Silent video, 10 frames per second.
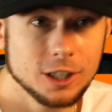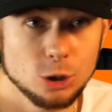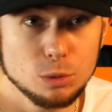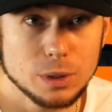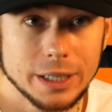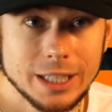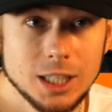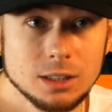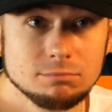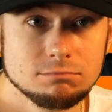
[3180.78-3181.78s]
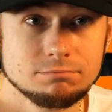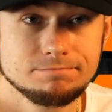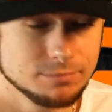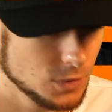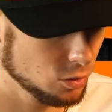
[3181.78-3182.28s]
you money,
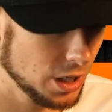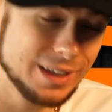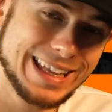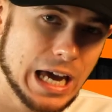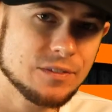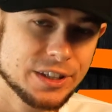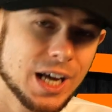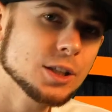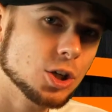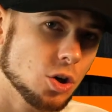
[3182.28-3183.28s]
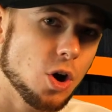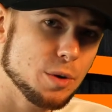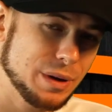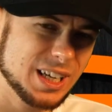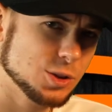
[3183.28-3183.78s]
okay, and they have another car
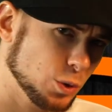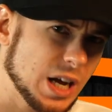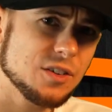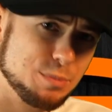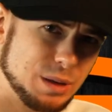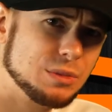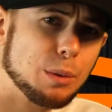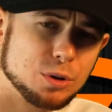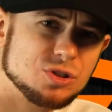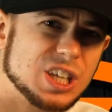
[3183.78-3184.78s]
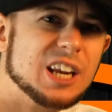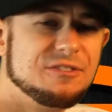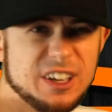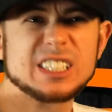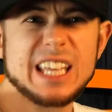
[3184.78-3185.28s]
because whenever BMW is getting fixed,